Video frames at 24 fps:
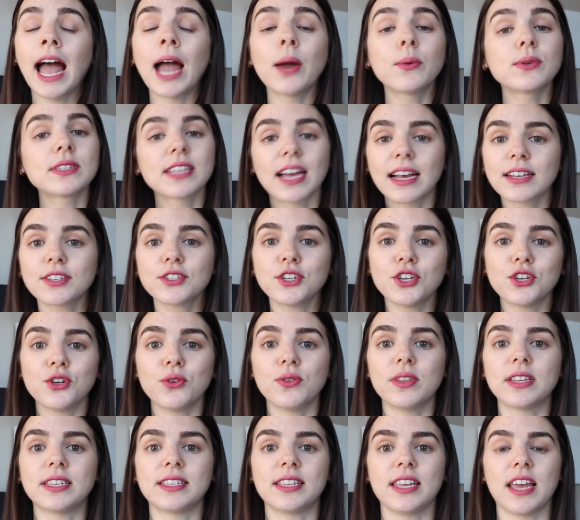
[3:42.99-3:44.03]
I was asked to do
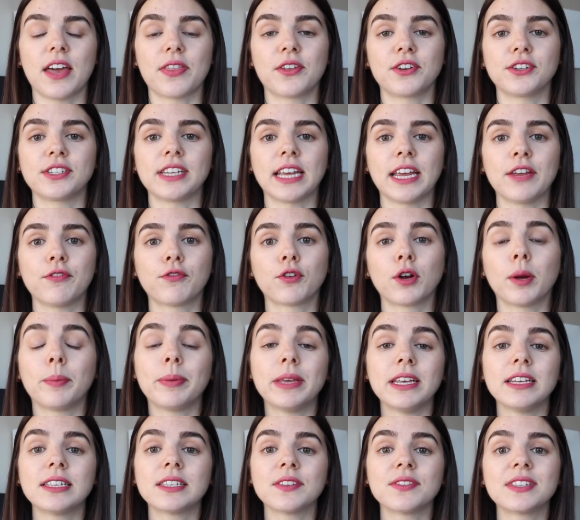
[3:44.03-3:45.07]
this the other day for a
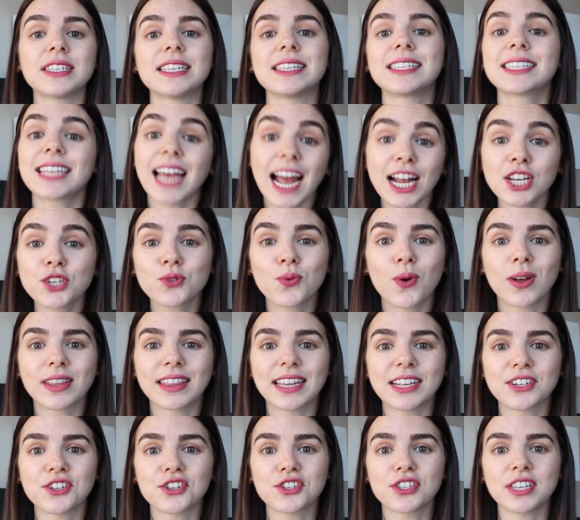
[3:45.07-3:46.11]
piece of Saskatchewan
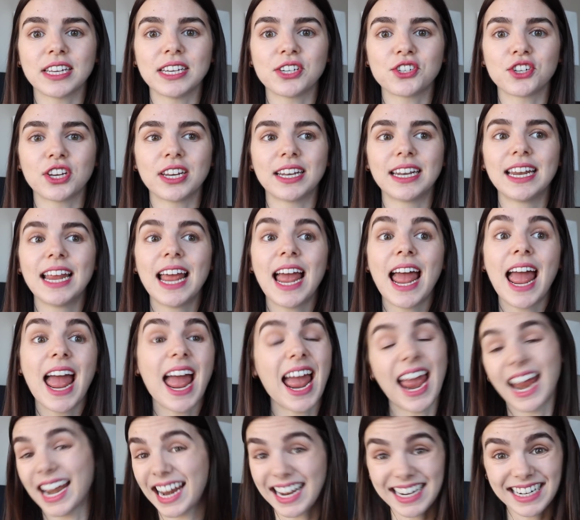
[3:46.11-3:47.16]
legislation,
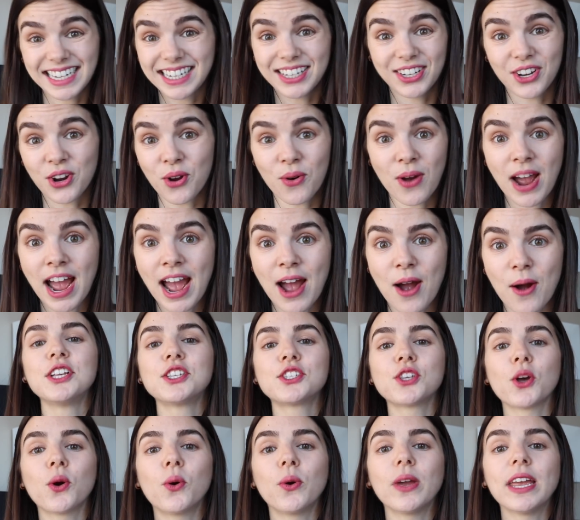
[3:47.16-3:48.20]
and I didn't know how.
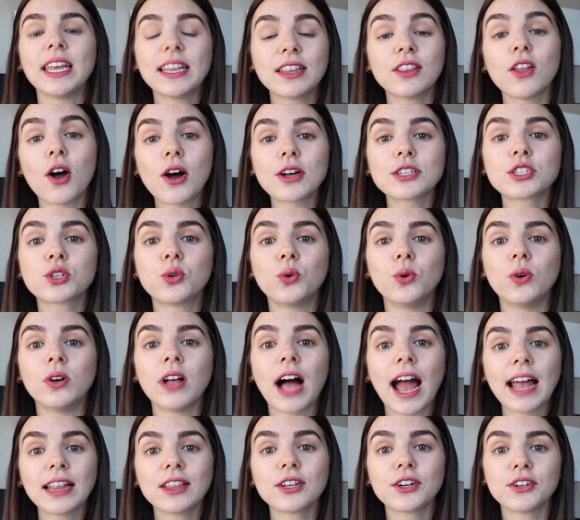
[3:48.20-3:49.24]
So in law school,
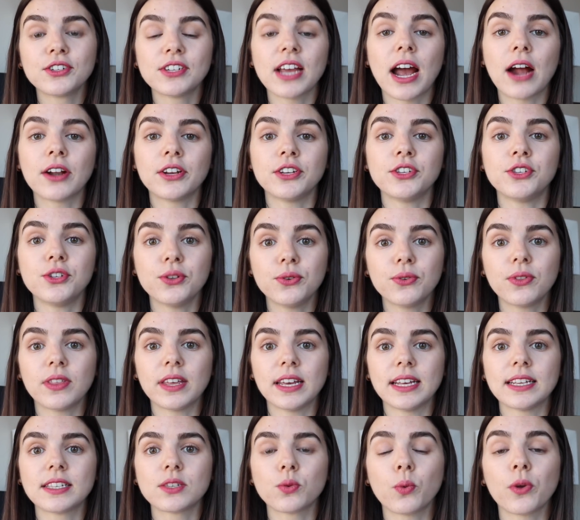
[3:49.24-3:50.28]
I learned how to do
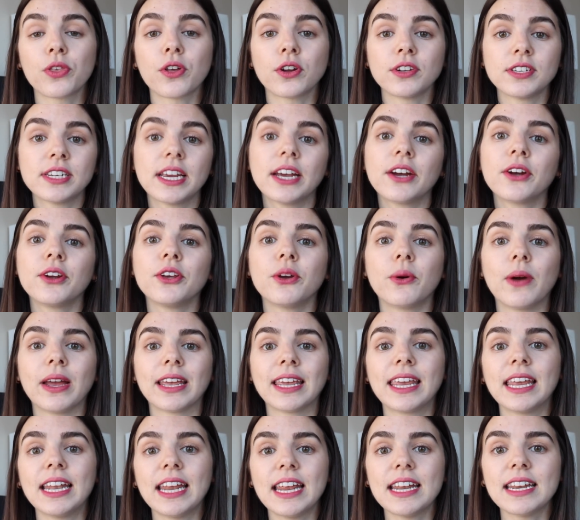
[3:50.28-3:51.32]
this with Ontario and
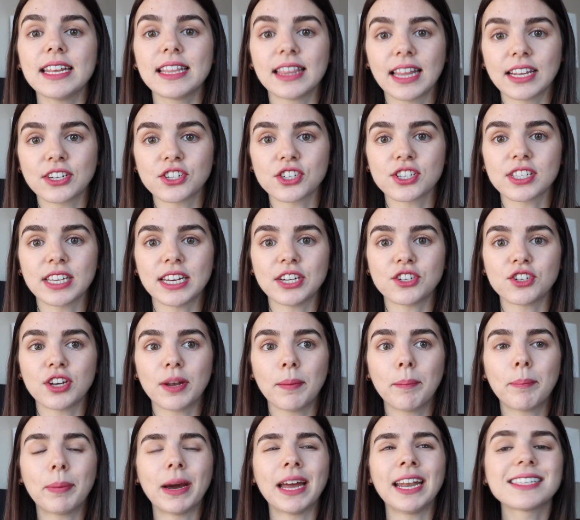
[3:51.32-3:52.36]
Canadian
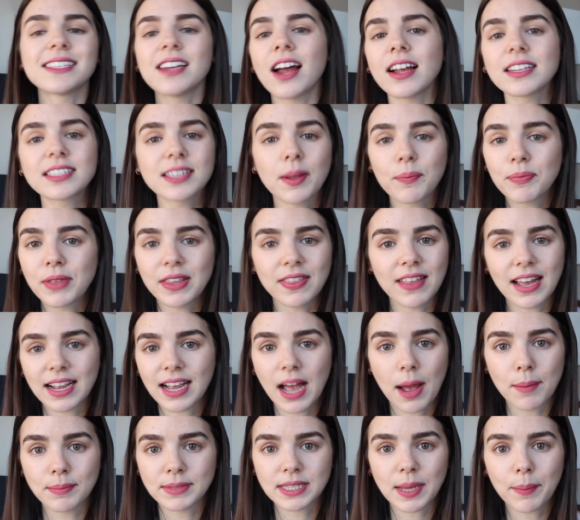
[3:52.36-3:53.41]
legislation, but it's not something that
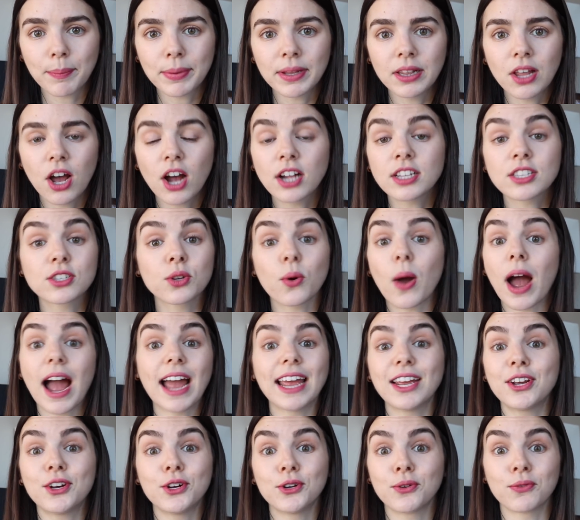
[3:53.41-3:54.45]
comes up a lot, so
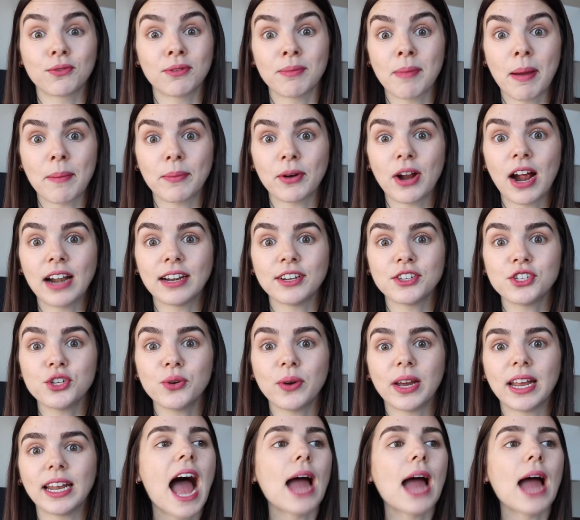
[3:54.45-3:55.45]
I couldn't remember how to do it.